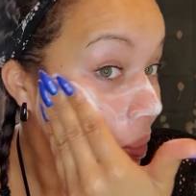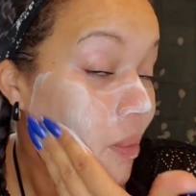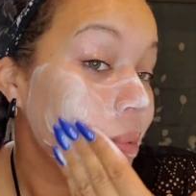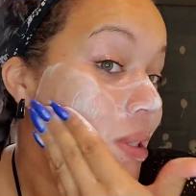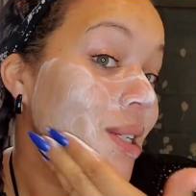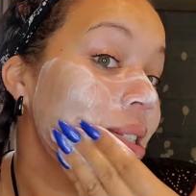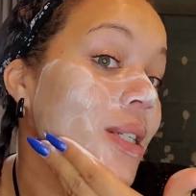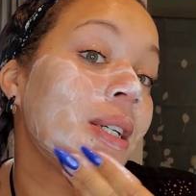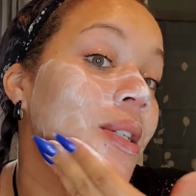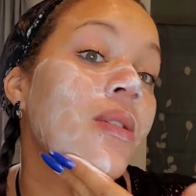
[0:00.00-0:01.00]
Once I
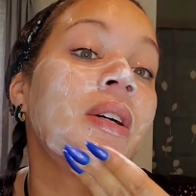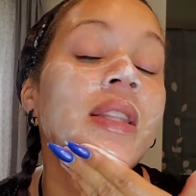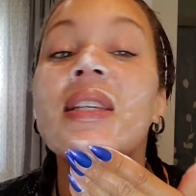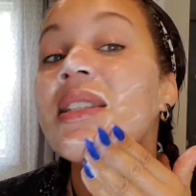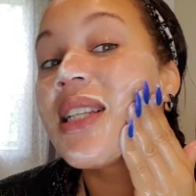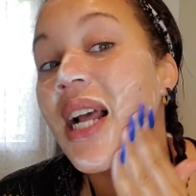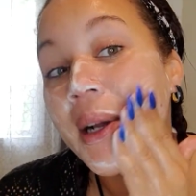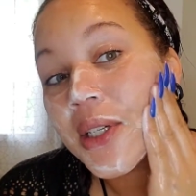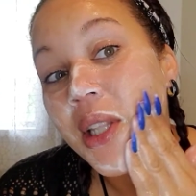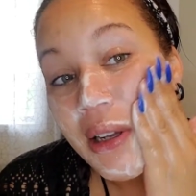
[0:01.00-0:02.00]
started doing this and
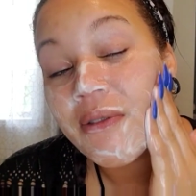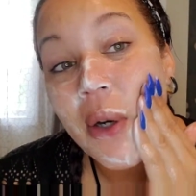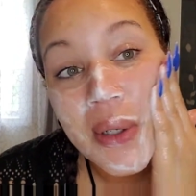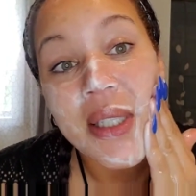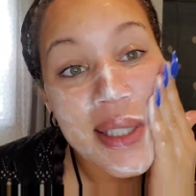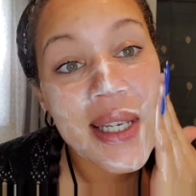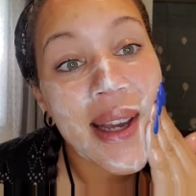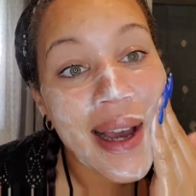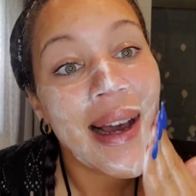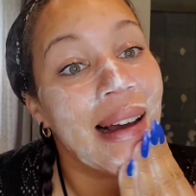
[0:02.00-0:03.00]
actually
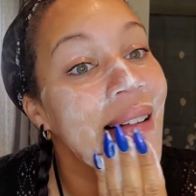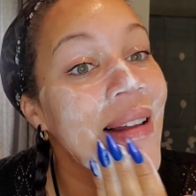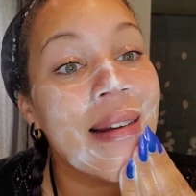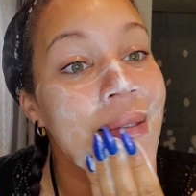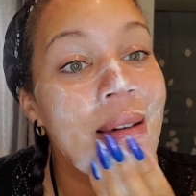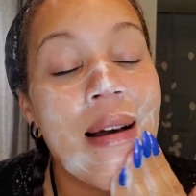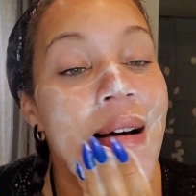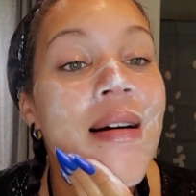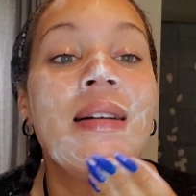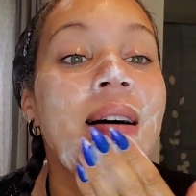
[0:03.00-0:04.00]
focusing on
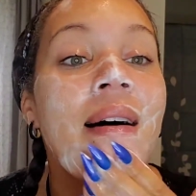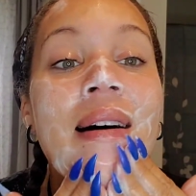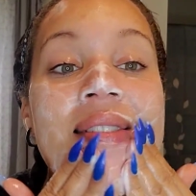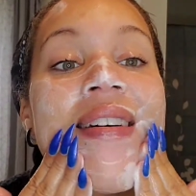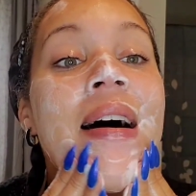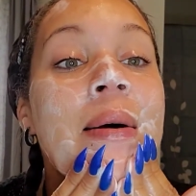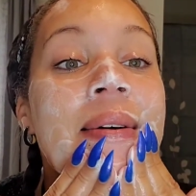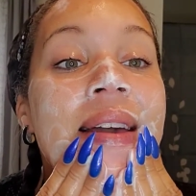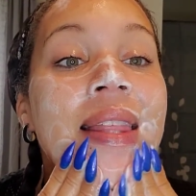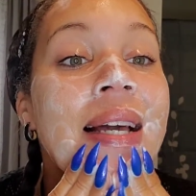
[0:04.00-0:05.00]

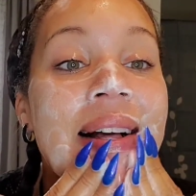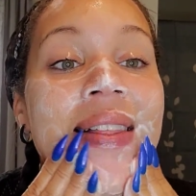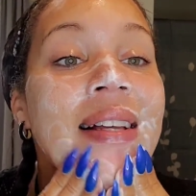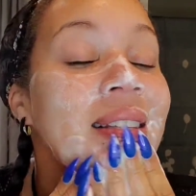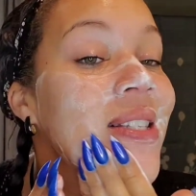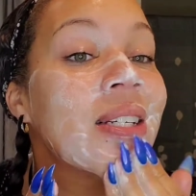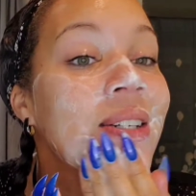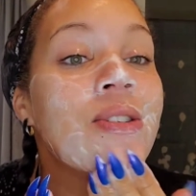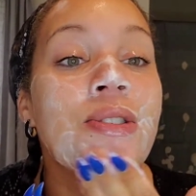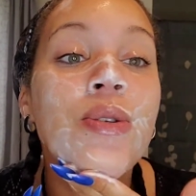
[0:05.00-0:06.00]
allowing the cleanser
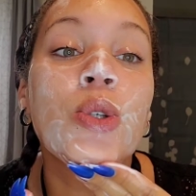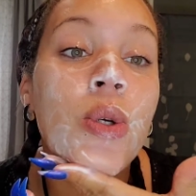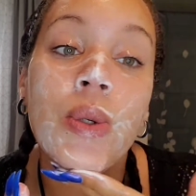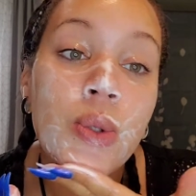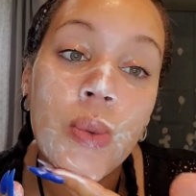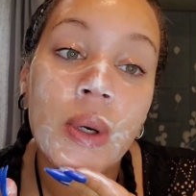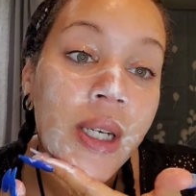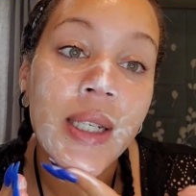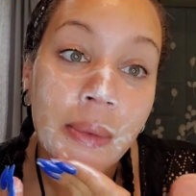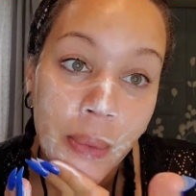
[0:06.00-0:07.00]
to do its
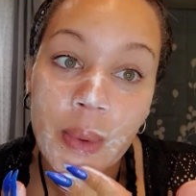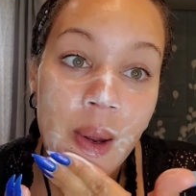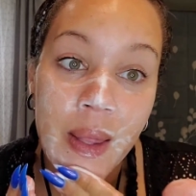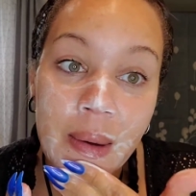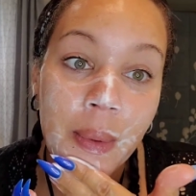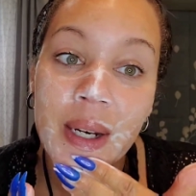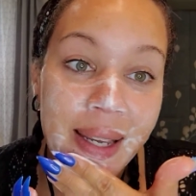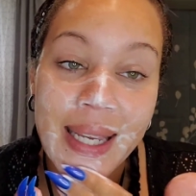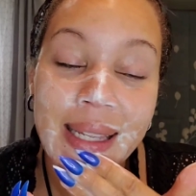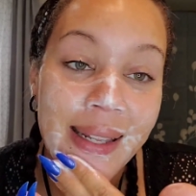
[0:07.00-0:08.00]
work and really
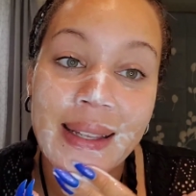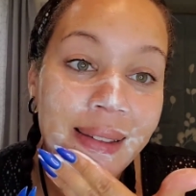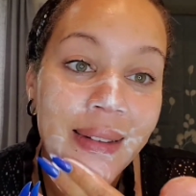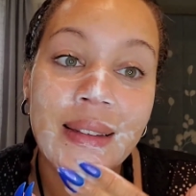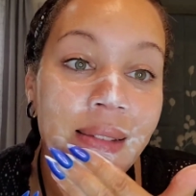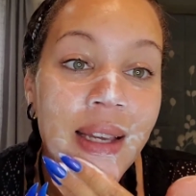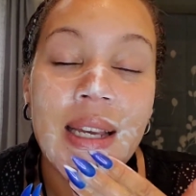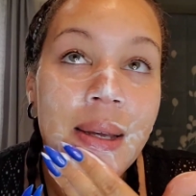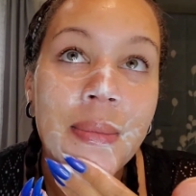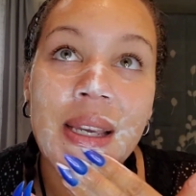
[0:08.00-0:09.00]
working it in.
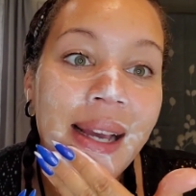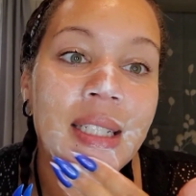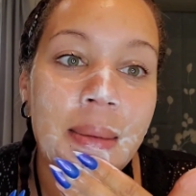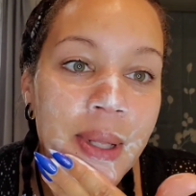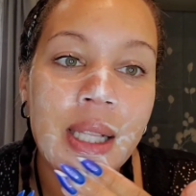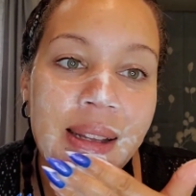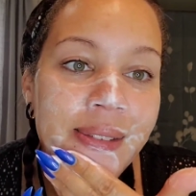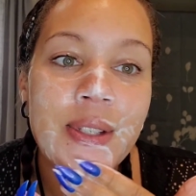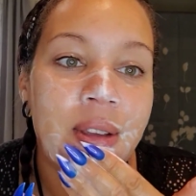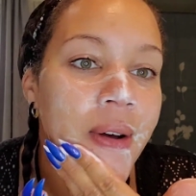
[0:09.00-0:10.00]
Yeah, I double
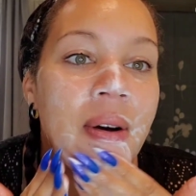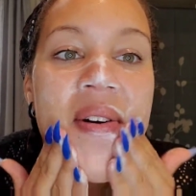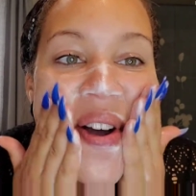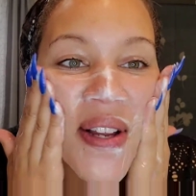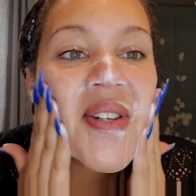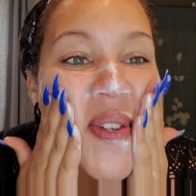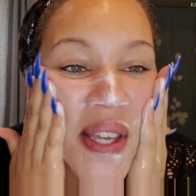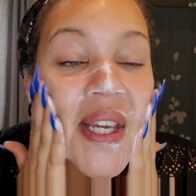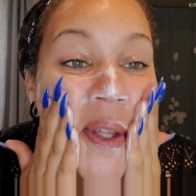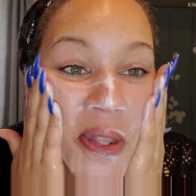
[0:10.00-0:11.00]
cleanse, so I do
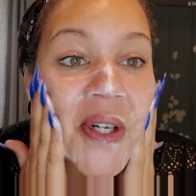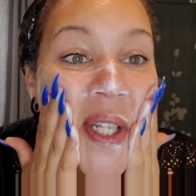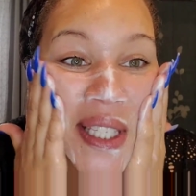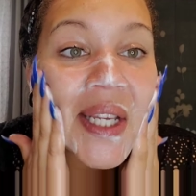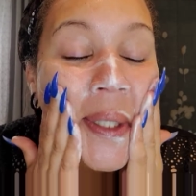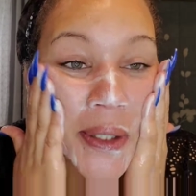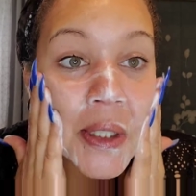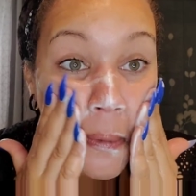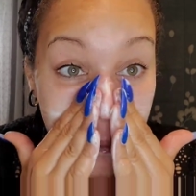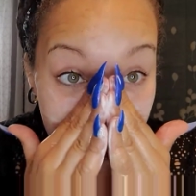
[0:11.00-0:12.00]
like 30 seconds
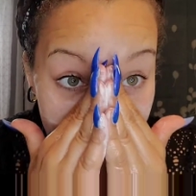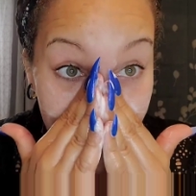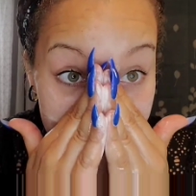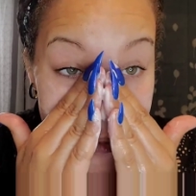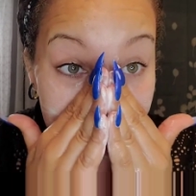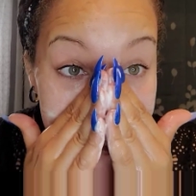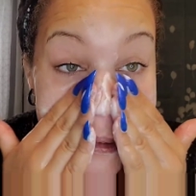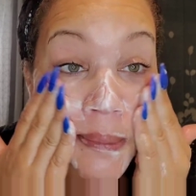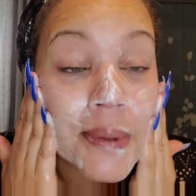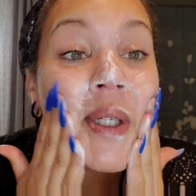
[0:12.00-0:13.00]
to 45
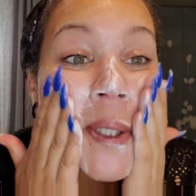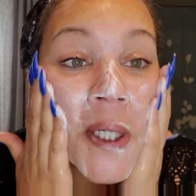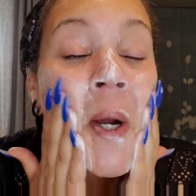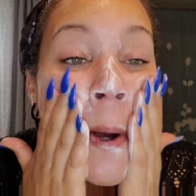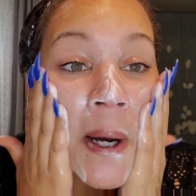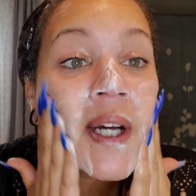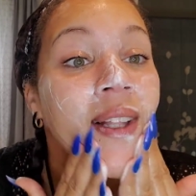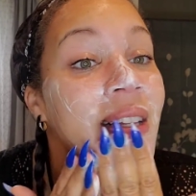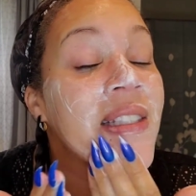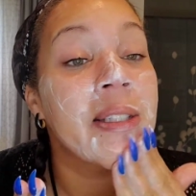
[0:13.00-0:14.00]
seconds per
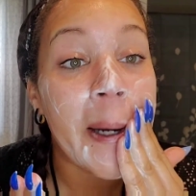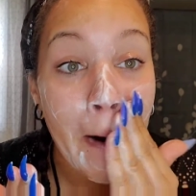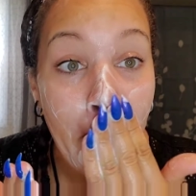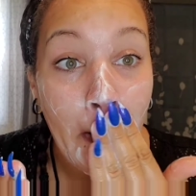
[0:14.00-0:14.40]
cleanser.